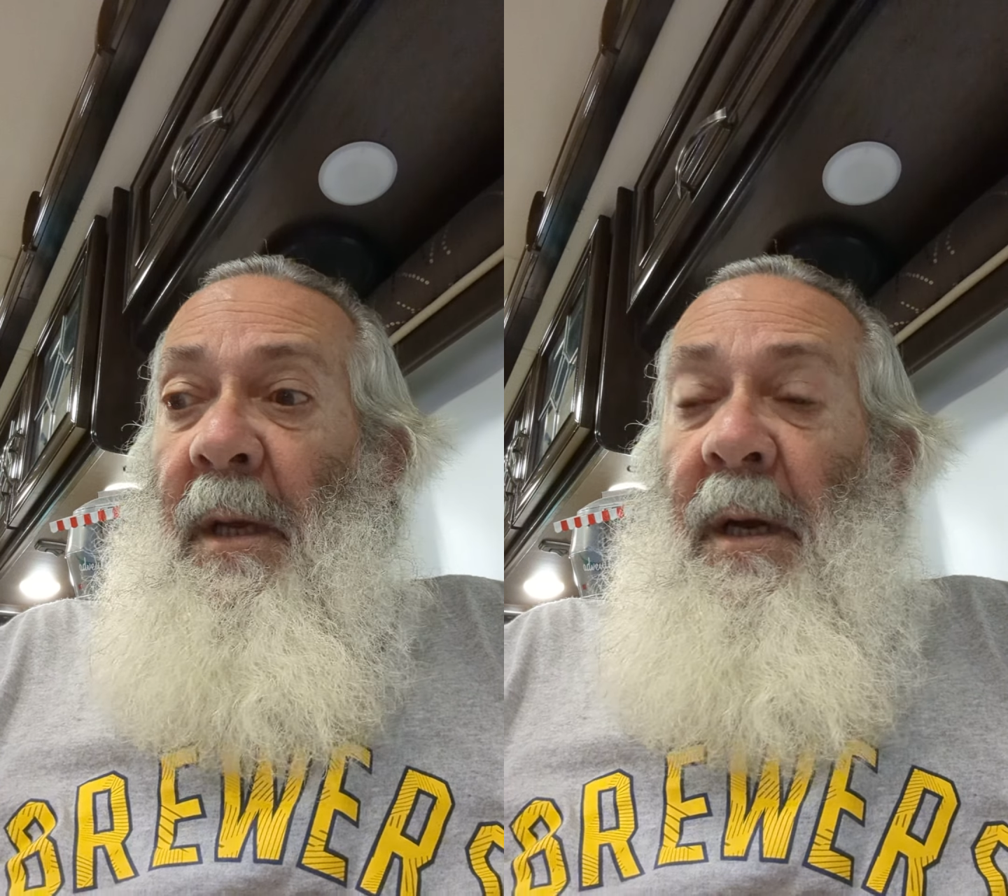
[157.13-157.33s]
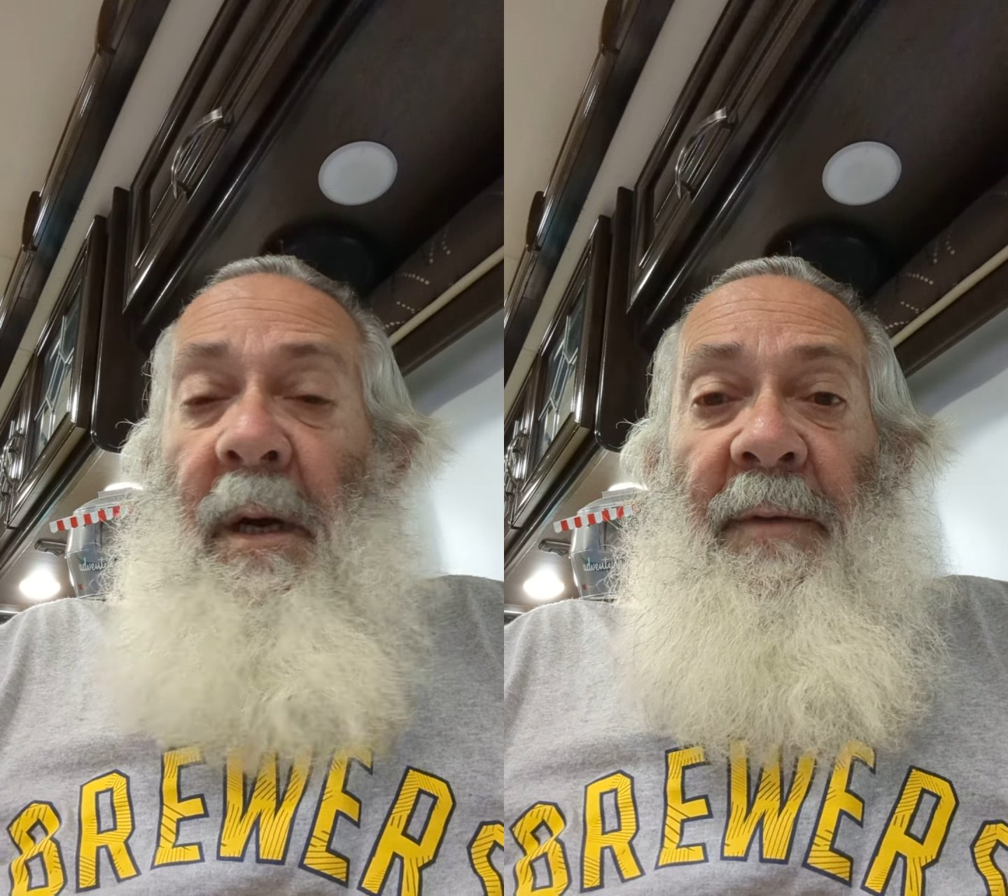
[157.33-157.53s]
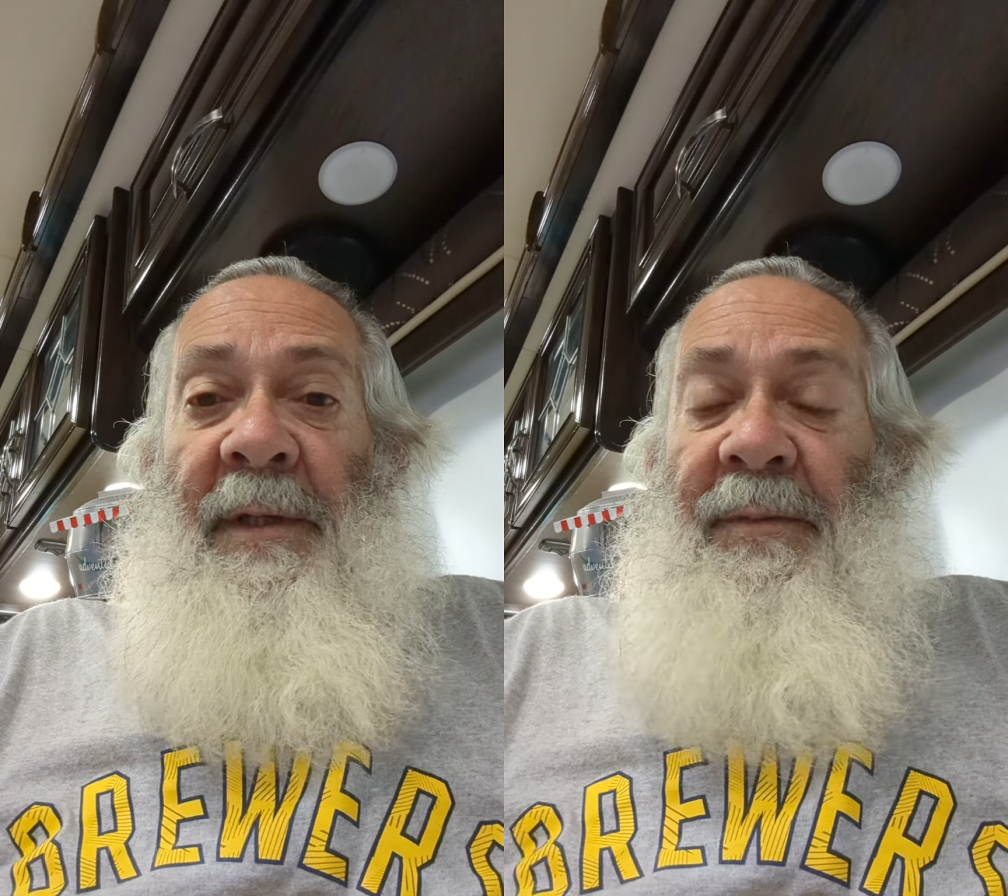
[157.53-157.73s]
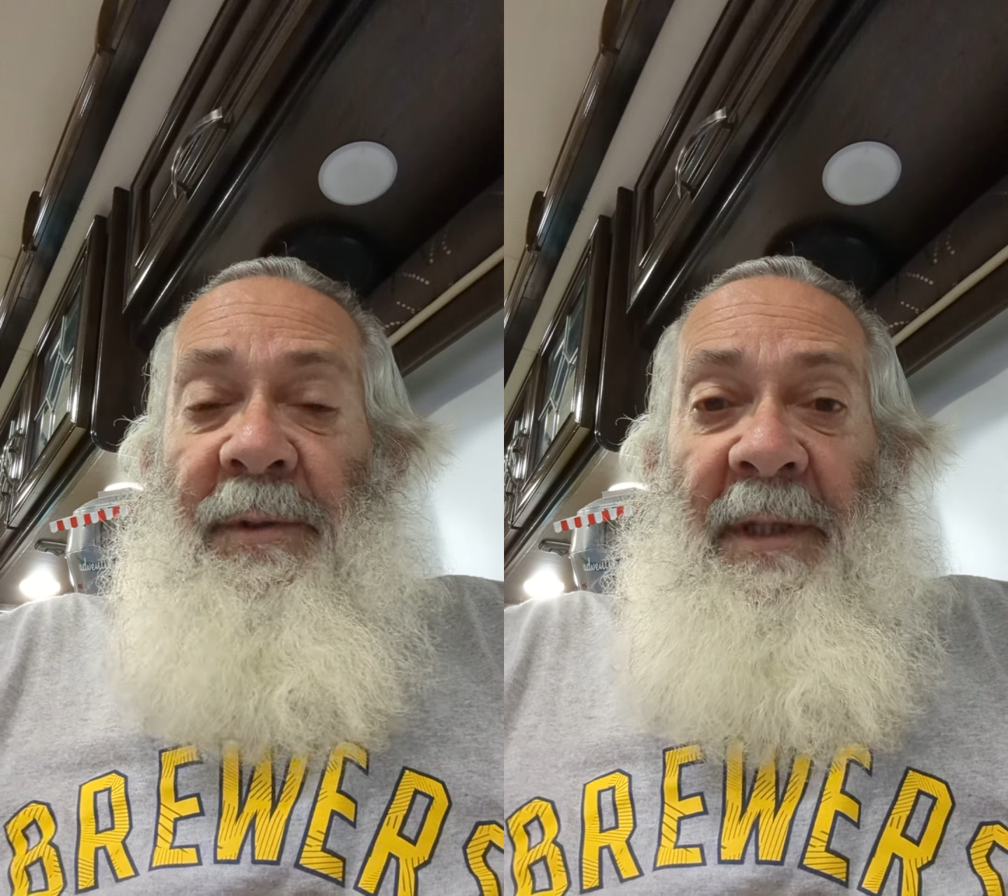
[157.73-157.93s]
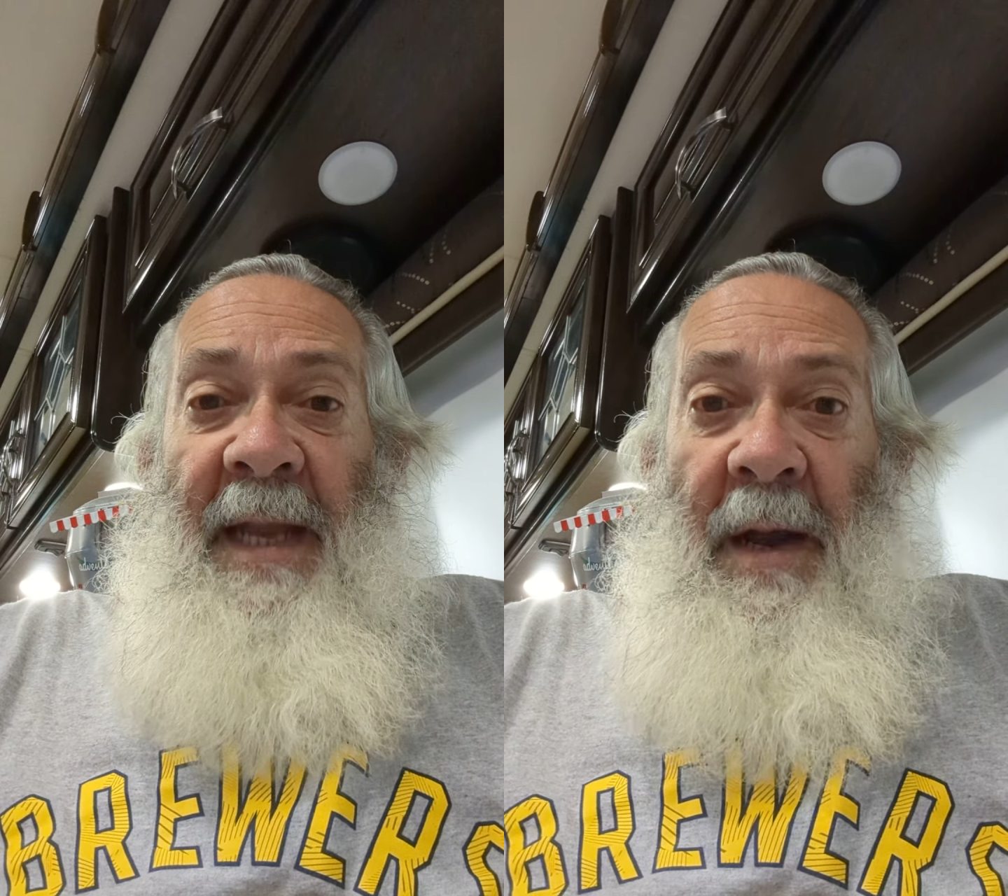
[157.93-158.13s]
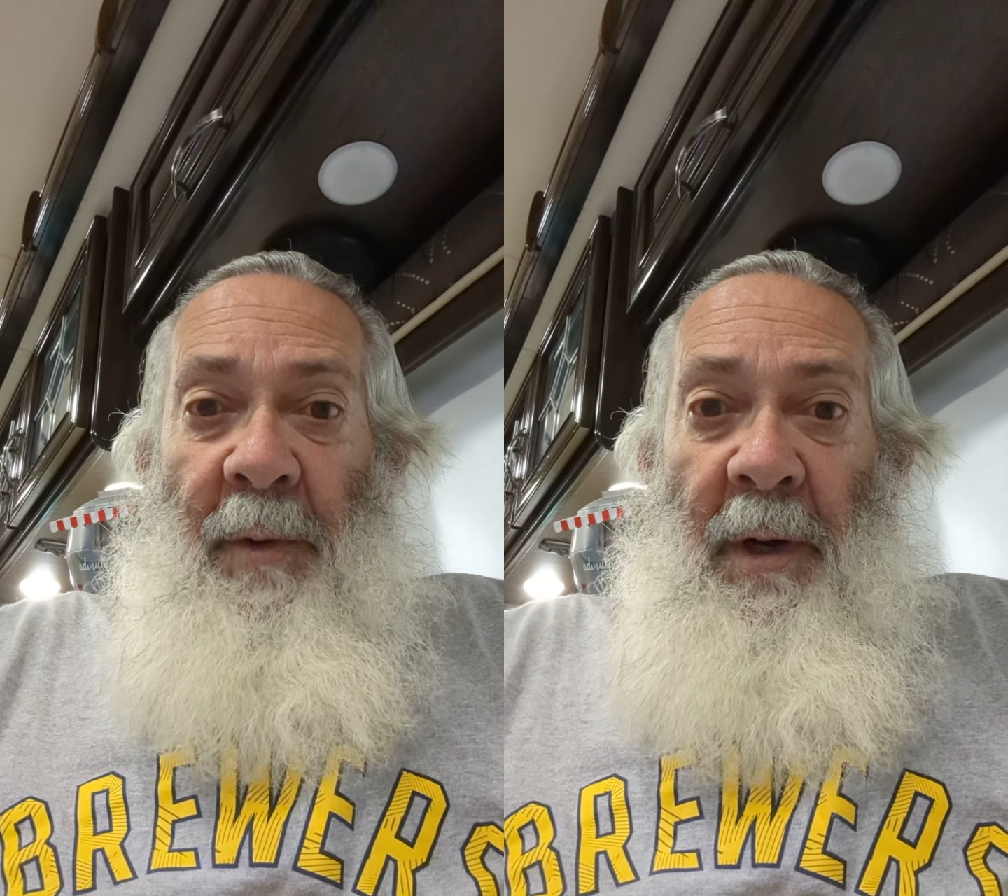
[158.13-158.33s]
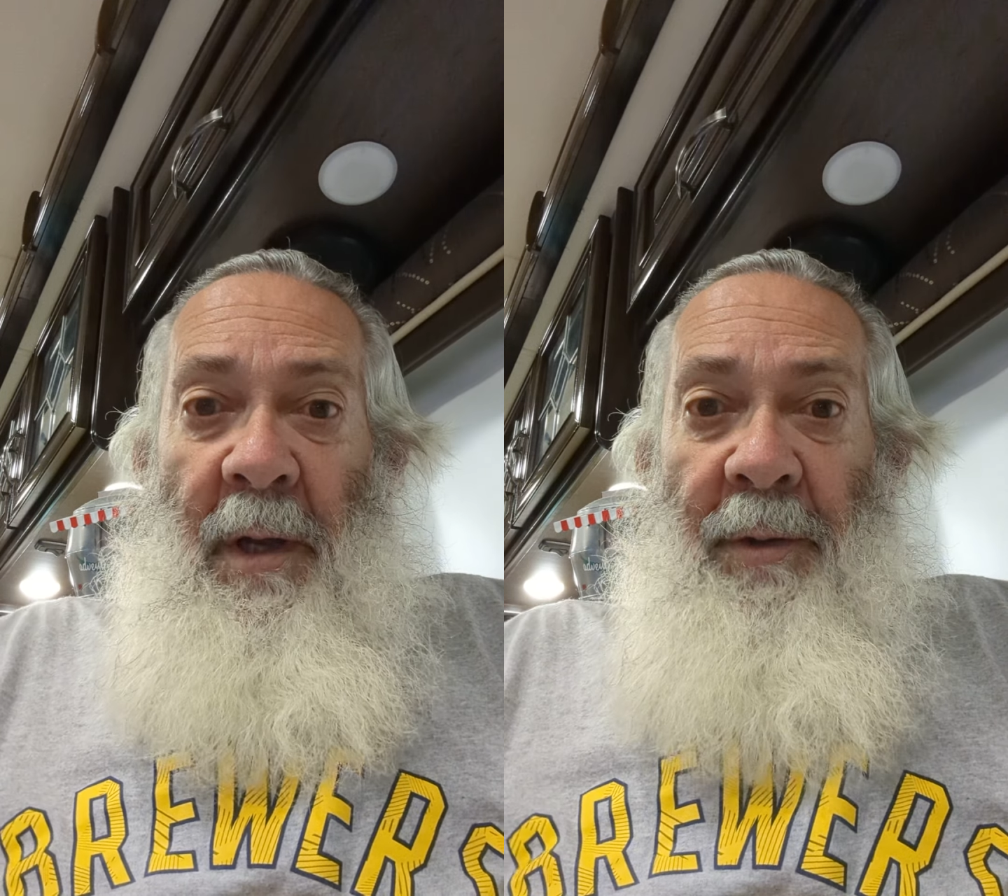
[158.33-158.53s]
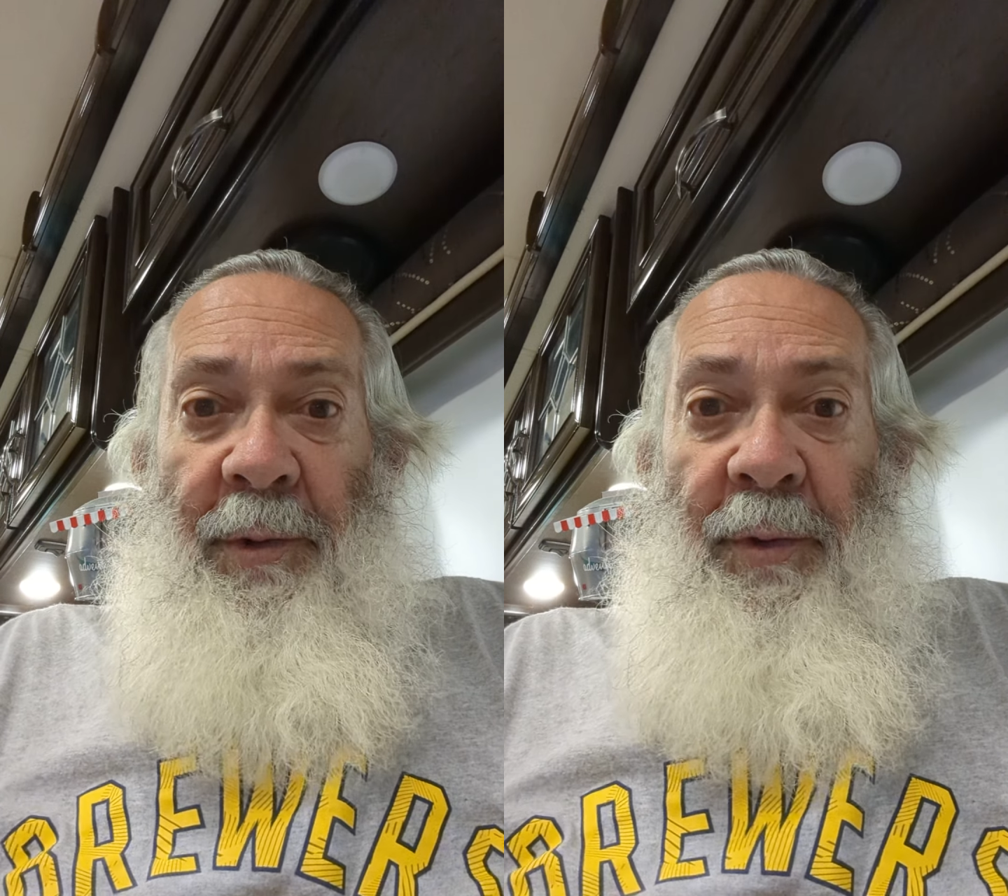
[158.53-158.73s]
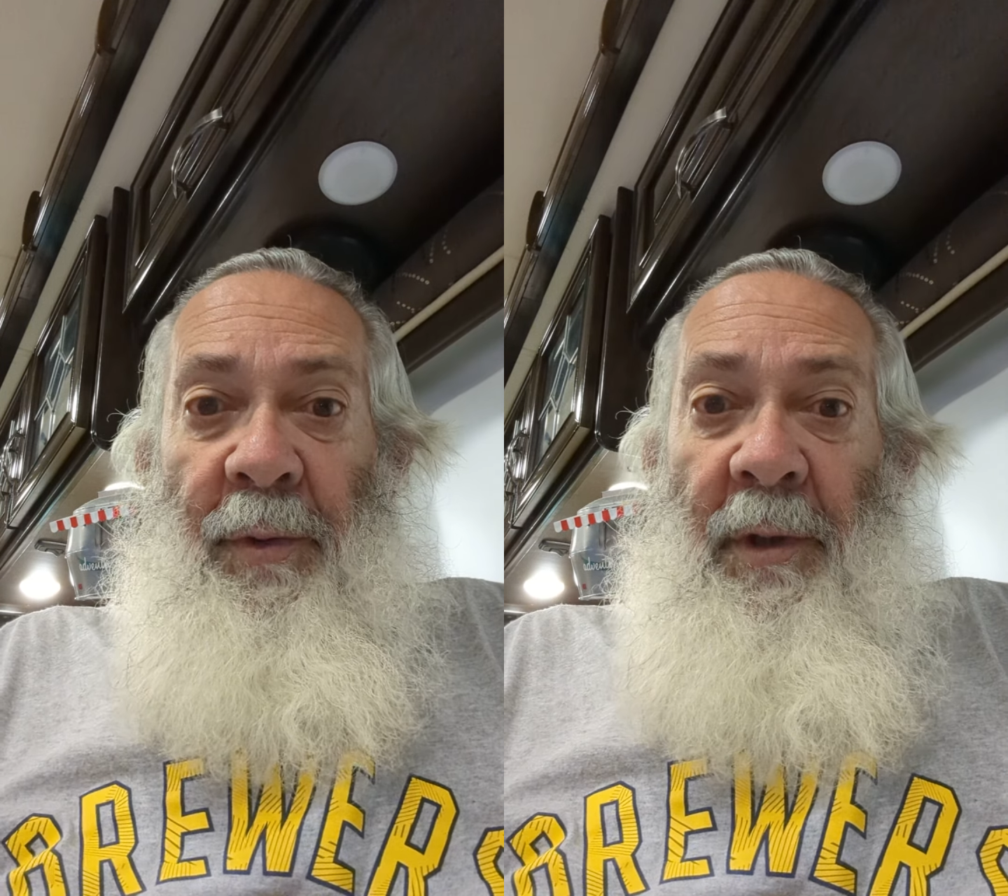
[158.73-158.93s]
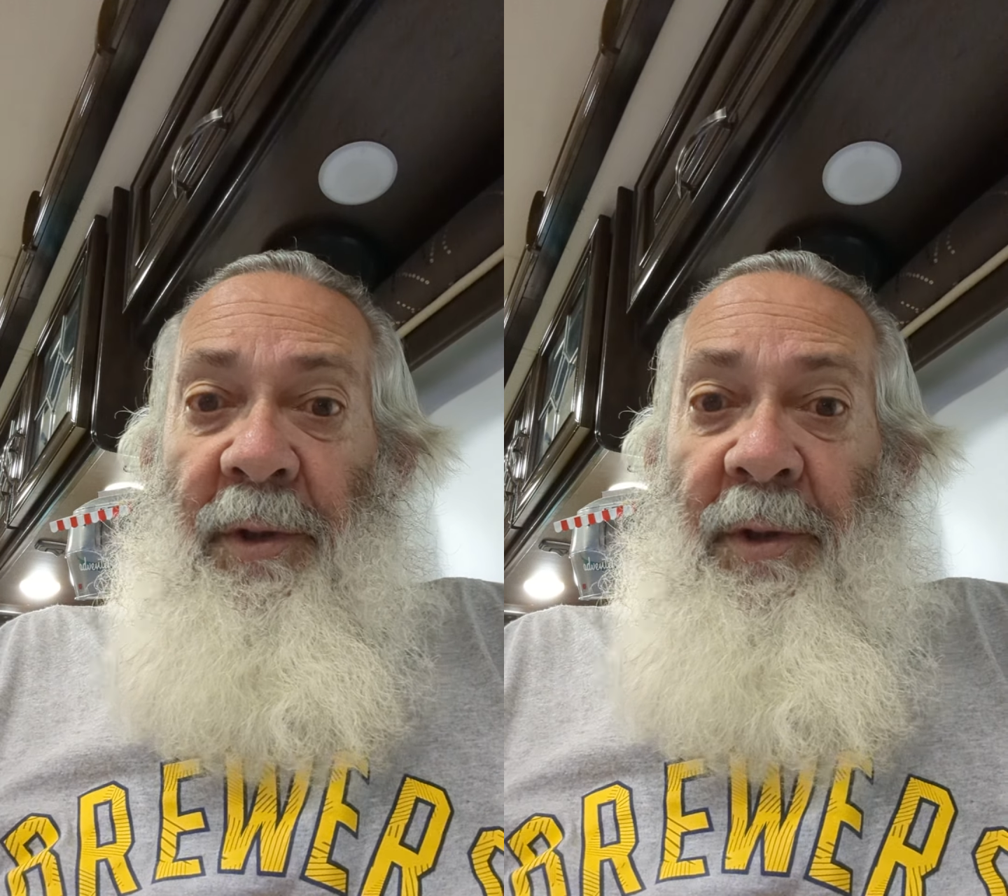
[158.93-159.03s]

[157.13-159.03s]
Uh, this was an hour-long tour.